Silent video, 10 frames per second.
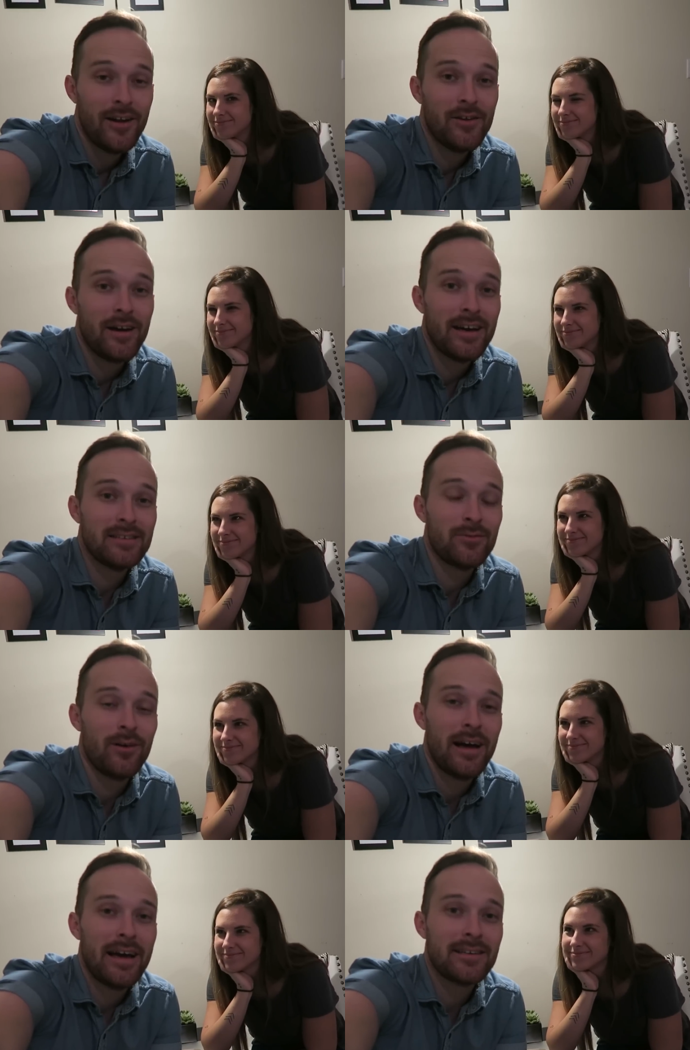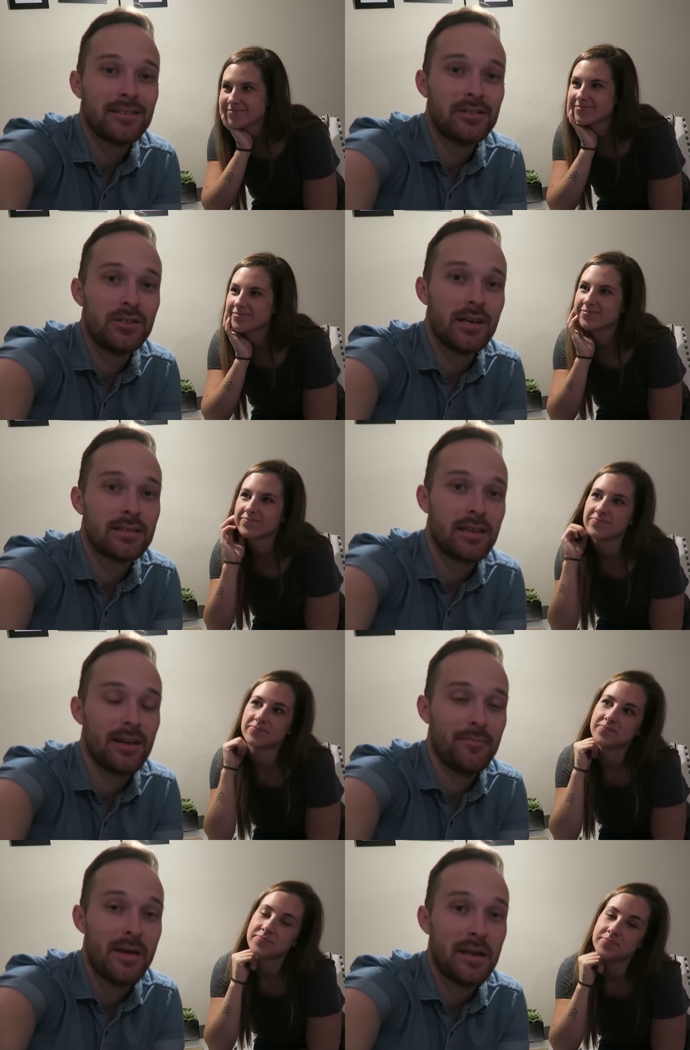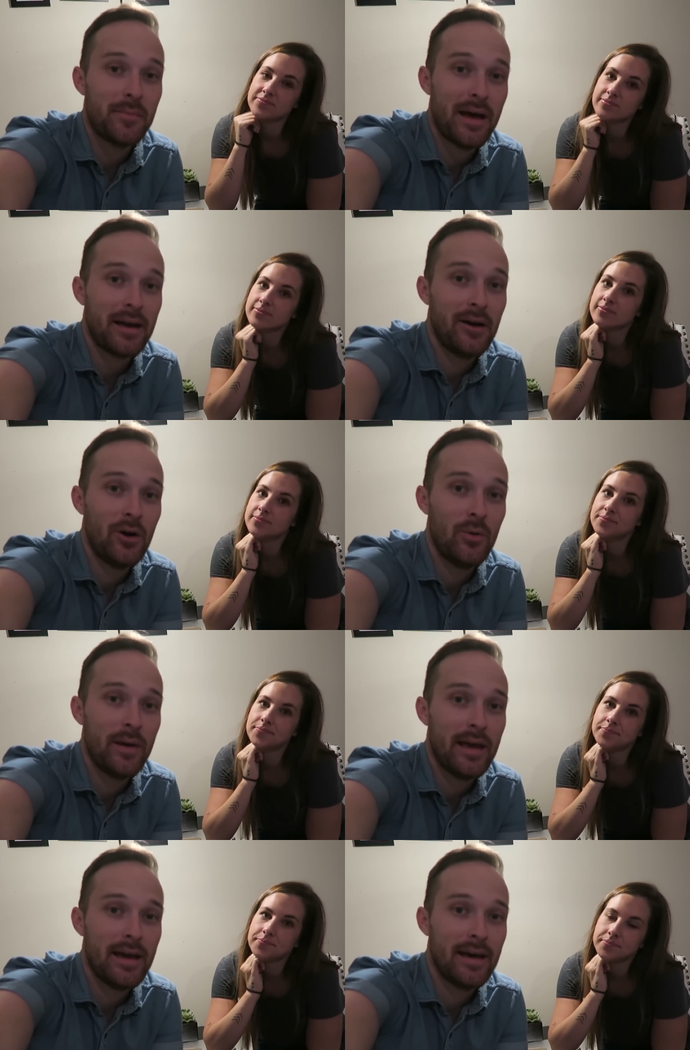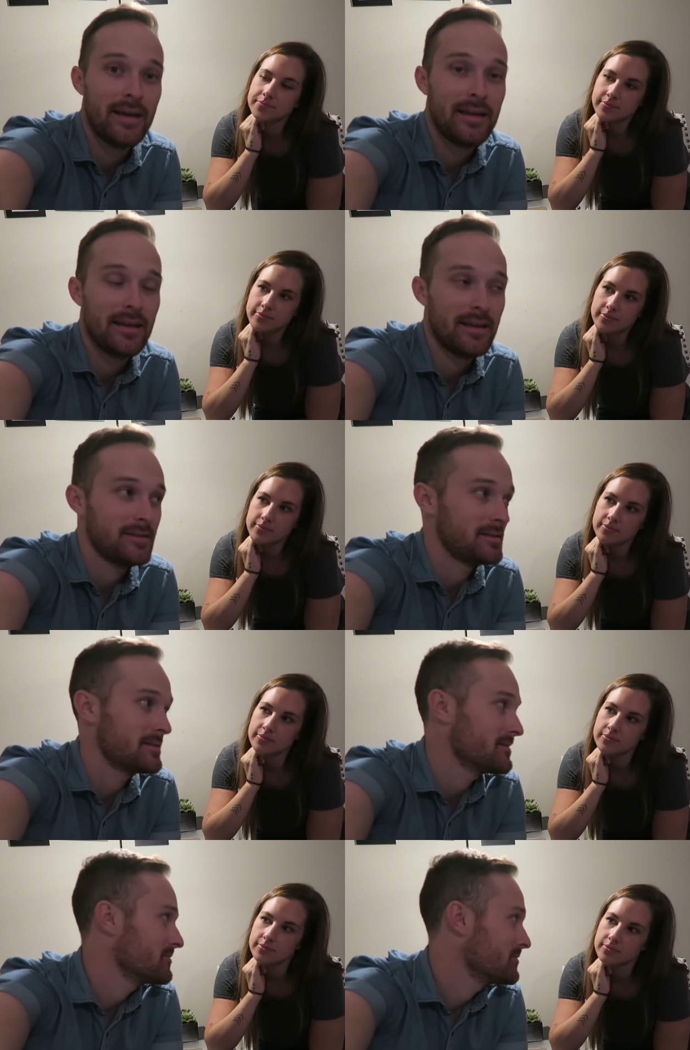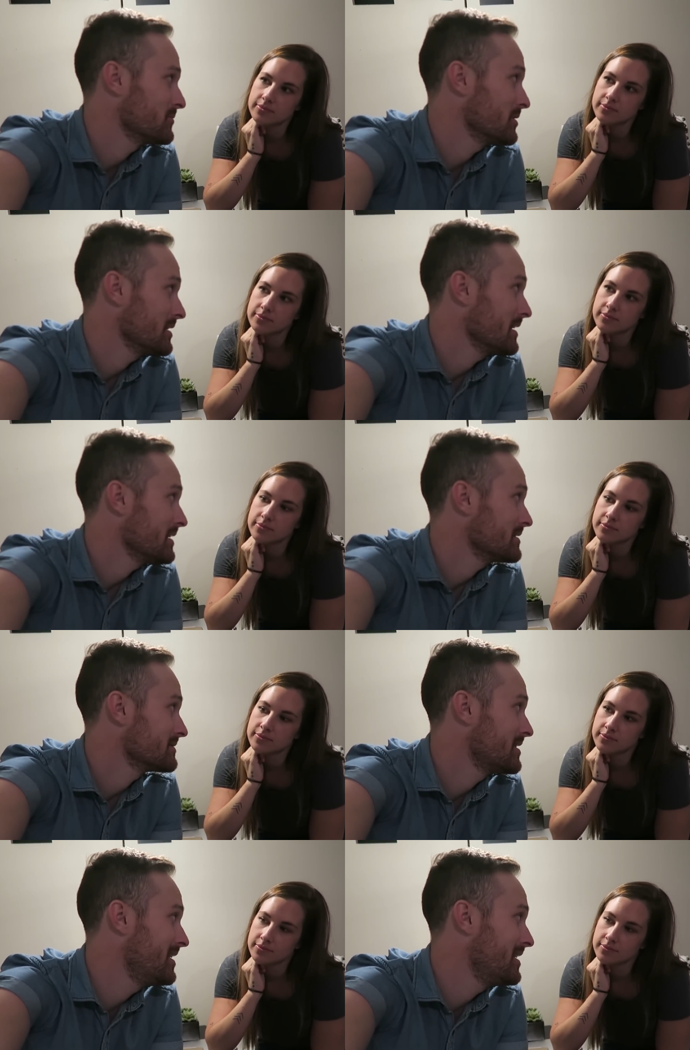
Speaker 1: Alright you guys, well I actually just made it back home and it's really late.